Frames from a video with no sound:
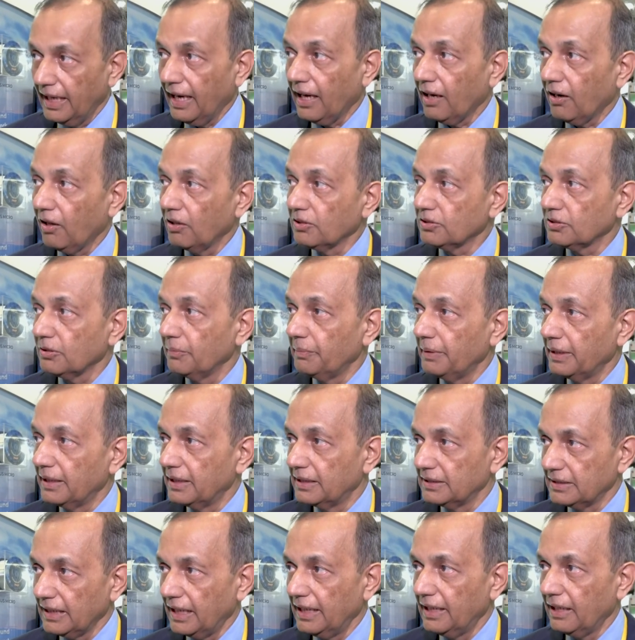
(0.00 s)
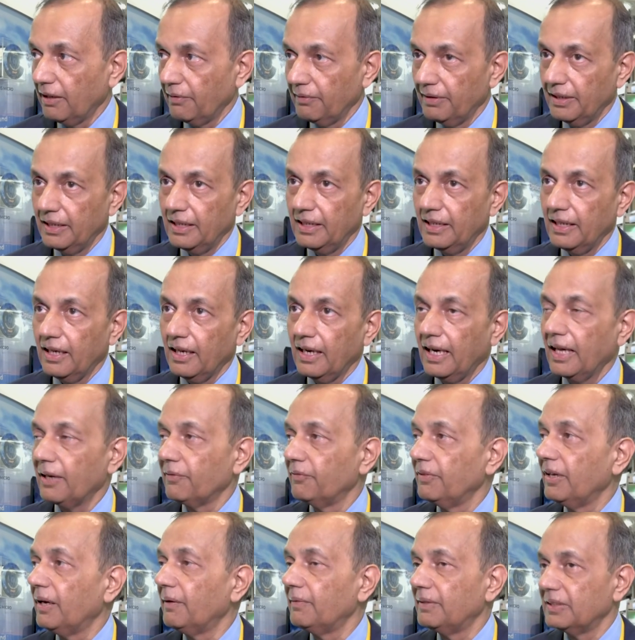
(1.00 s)
are also being designed now in India, like
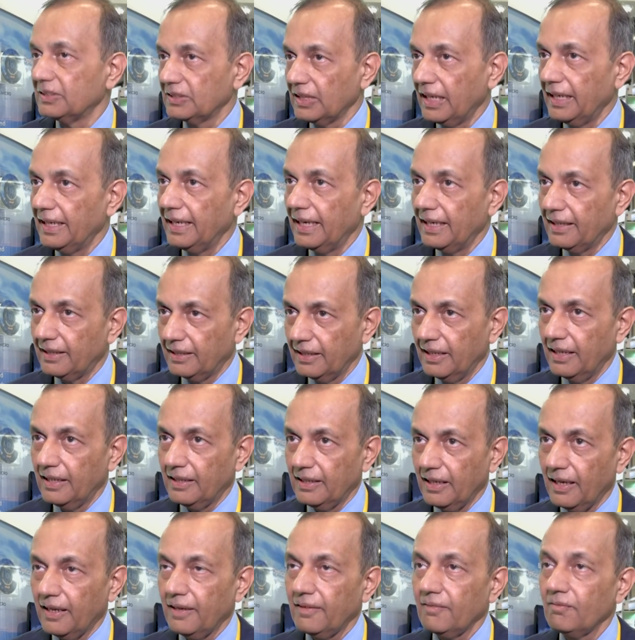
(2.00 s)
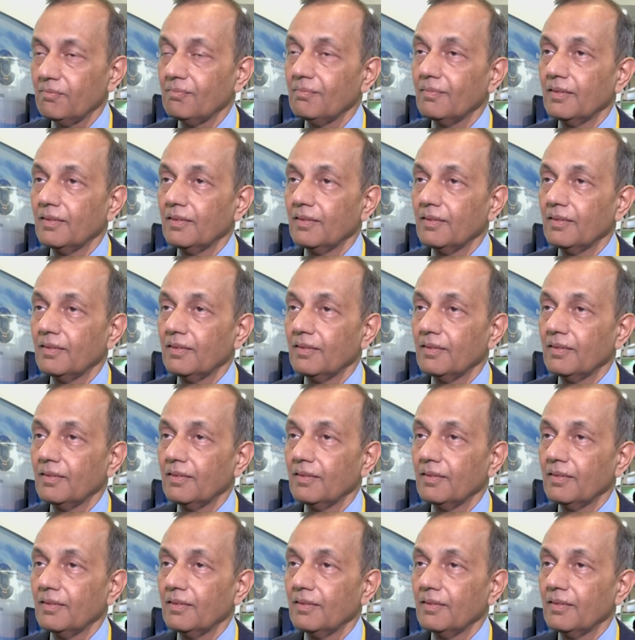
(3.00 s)
we have designed 88R.